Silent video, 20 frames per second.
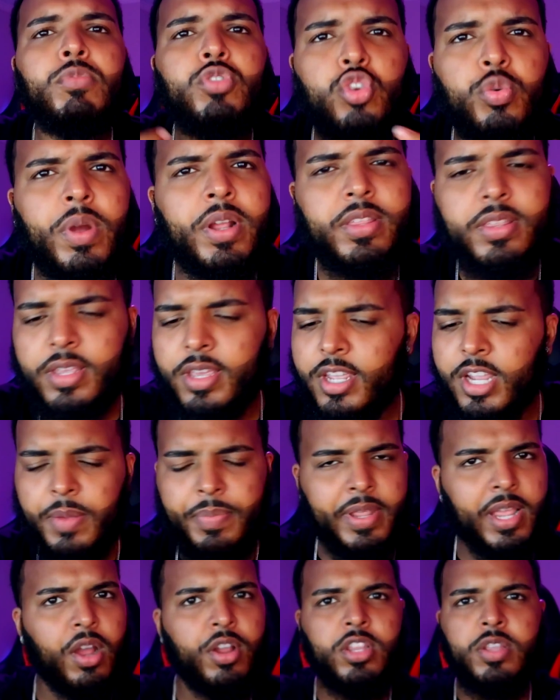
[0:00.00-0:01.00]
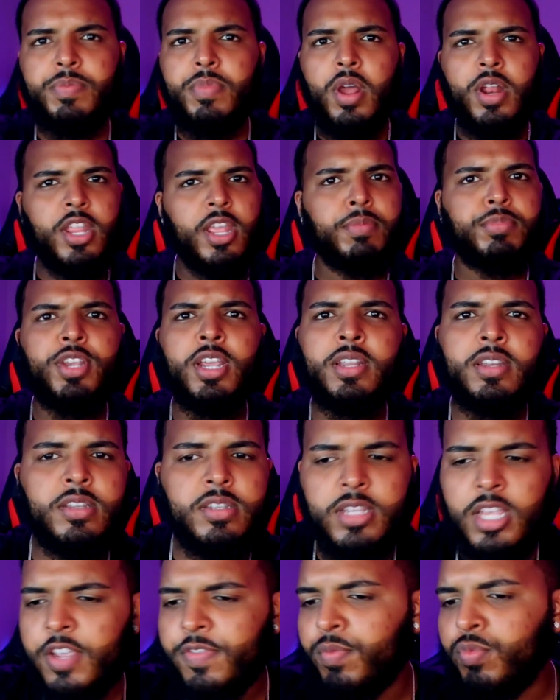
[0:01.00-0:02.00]
I'm doing my thing. I'm counting the money. I'm checking the
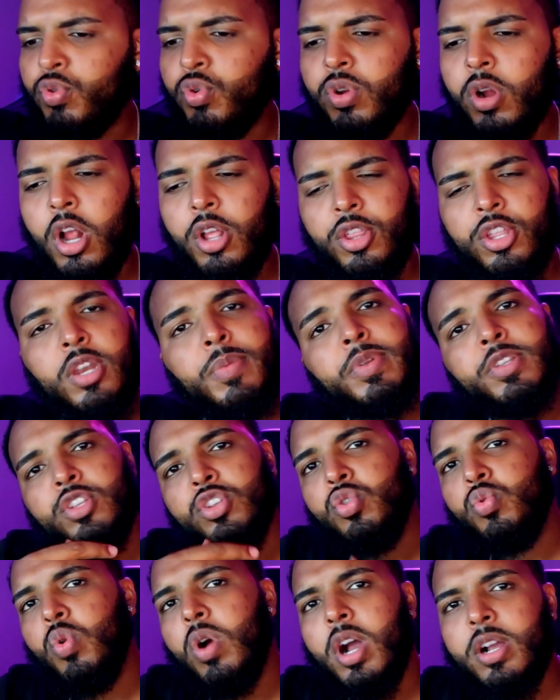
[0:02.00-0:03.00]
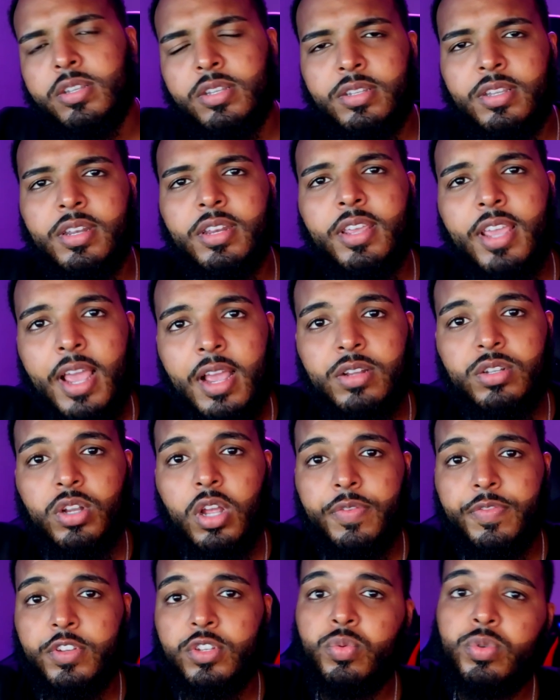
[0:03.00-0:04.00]
safe. I'm doing all the numbers. The dude walks into the cash
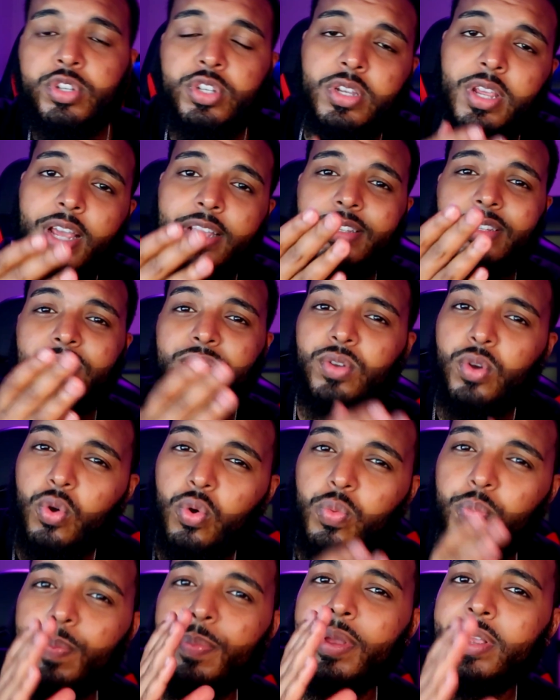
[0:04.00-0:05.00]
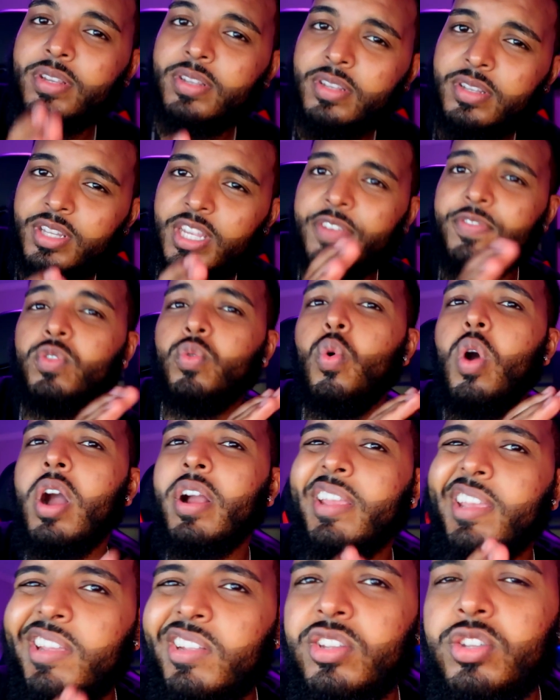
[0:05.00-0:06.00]
office, which he has no business to even
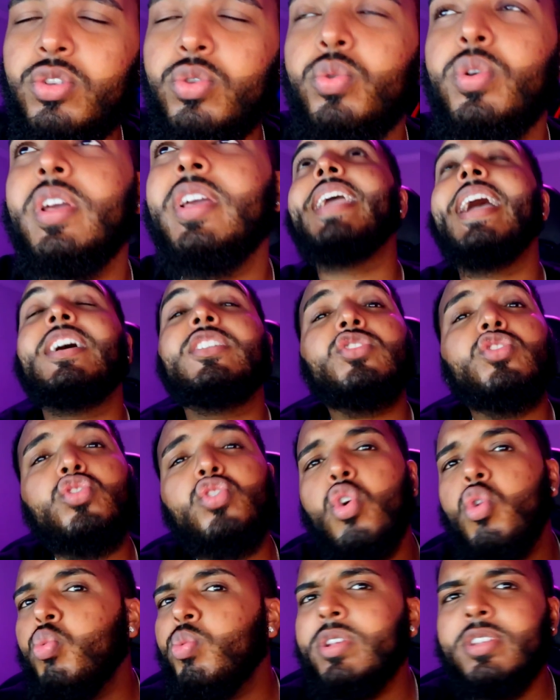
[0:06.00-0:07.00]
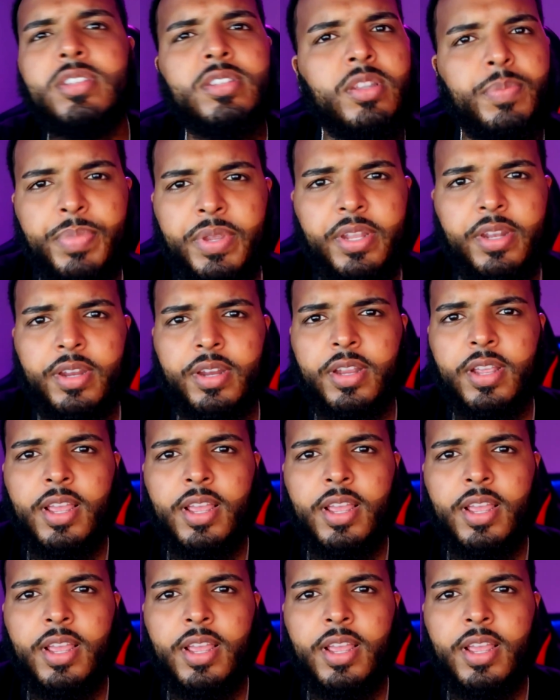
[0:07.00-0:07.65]
walk into. He has no reason to be there.